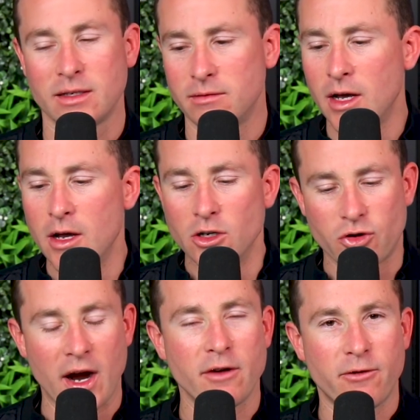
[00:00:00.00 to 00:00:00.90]
and
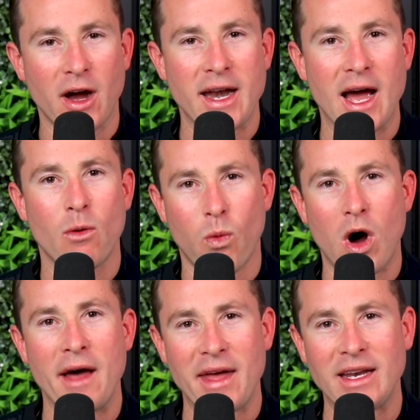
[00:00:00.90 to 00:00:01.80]
trying to find out
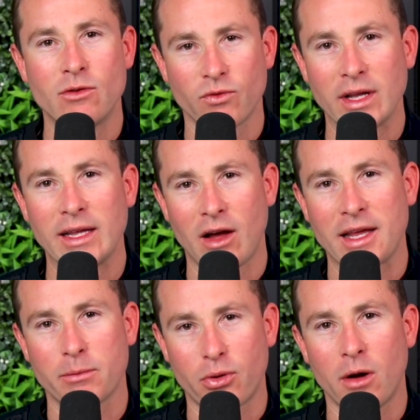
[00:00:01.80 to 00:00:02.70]
why they didn't really like
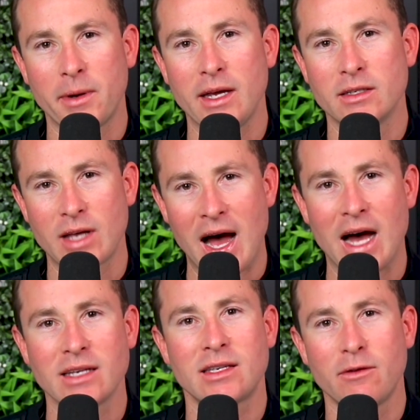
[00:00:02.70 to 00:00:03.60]
the property is
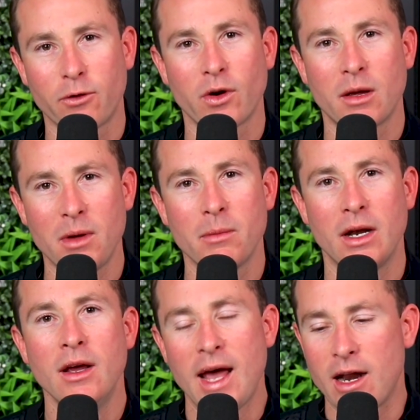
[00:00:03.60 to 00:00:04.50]
asking for a commitment.
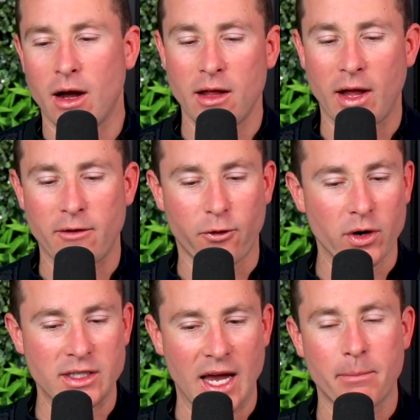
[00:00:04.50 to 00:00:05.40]
And for
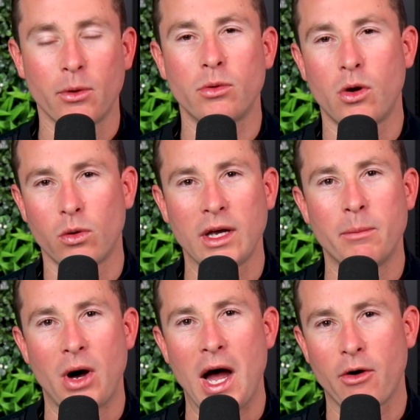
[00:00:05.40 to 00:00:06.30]
example, calling a
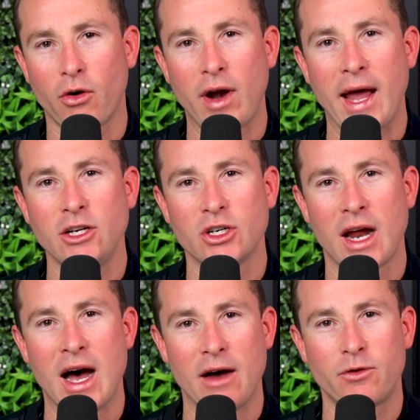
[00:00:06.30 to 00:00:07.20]
buyer or an agent
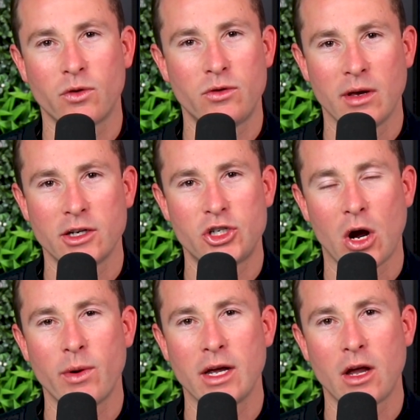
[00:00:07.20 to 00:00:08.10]
after the
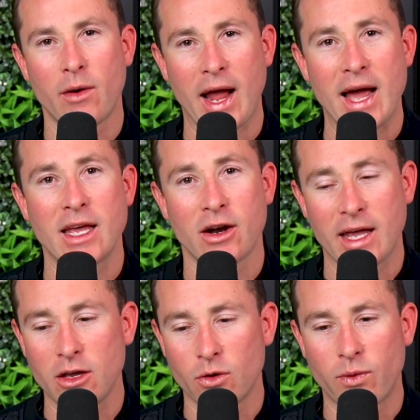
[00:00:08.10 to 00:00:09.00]
showing and going, hey, can I
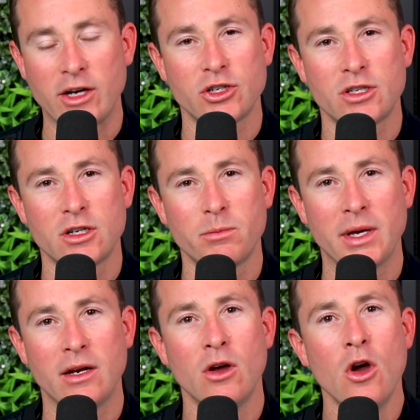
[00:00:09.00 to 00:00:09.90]
get you to register to
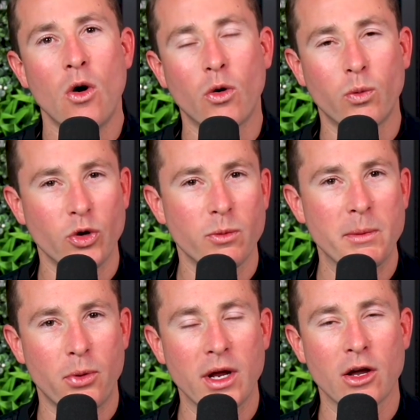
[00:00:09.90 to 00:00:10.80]
bid, or will you be
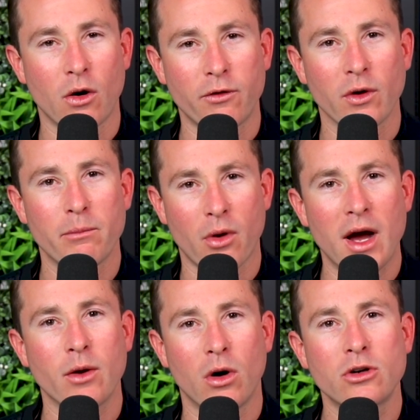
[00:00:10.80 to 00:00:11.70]
putting an offer in
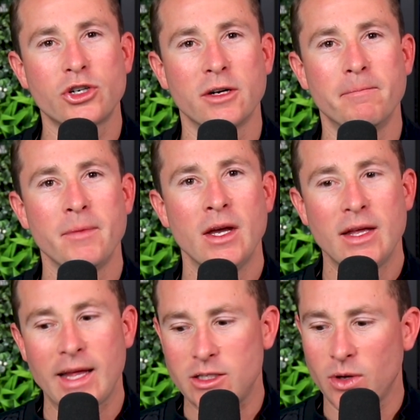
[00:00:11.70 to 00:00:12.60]
prior to auction?
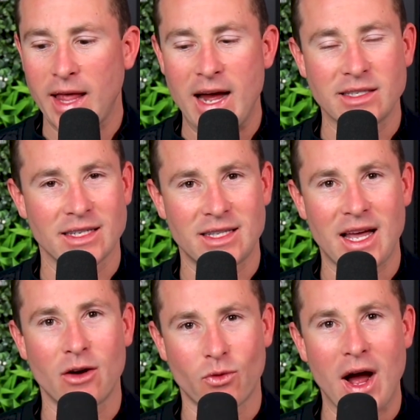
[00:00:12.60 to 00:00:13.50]
That's what allows us to
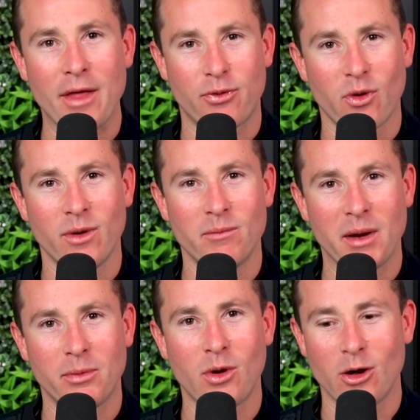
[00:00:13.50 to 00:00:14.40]
cut right through it, and
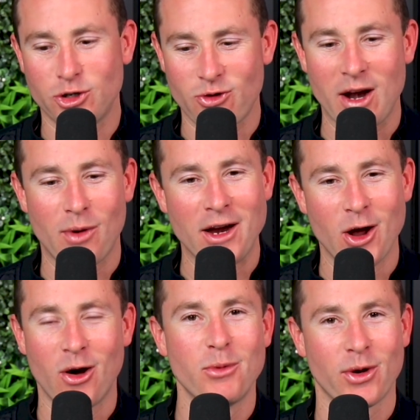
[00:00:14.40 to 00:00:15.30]
people go straight away,
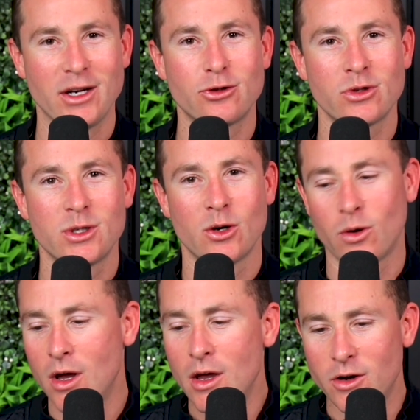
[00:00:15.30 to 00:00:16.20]
no, I'm not interested, or
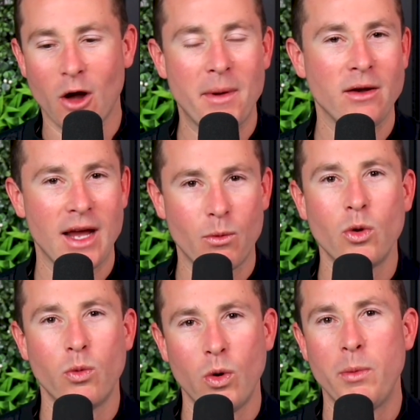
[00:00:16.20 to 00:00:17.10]
no, Ben, yeah,
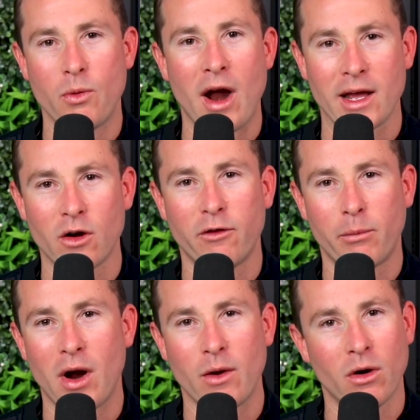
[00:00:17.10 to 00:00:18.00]
we'll be writing an offer
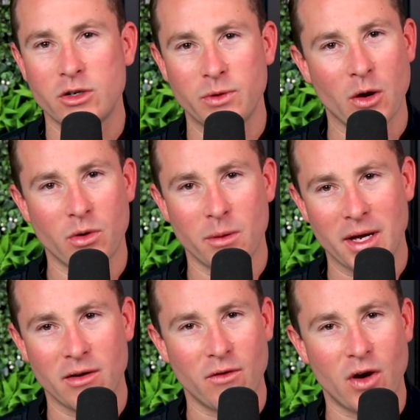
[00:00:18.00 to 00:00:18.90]
prior to auction. We don't want to be
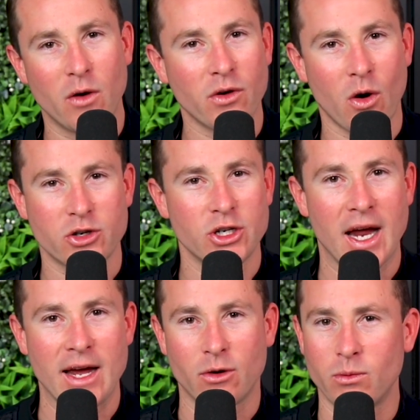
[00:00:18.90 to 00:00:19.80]
involved on auction
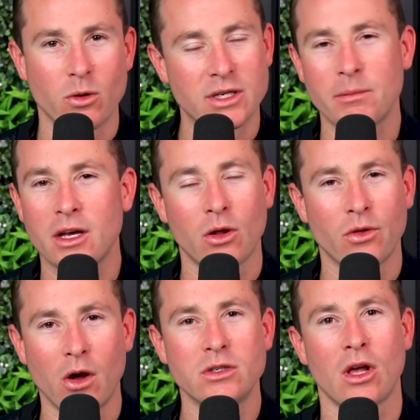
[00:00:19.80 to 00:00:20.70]
day, or something along
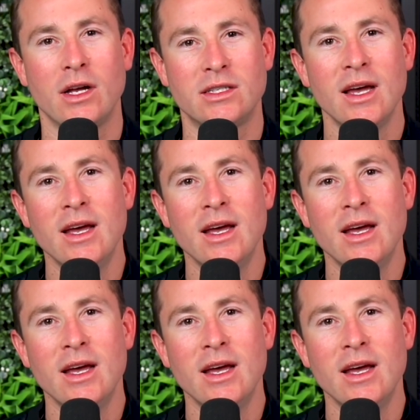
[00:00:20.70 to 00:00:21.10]
those lines.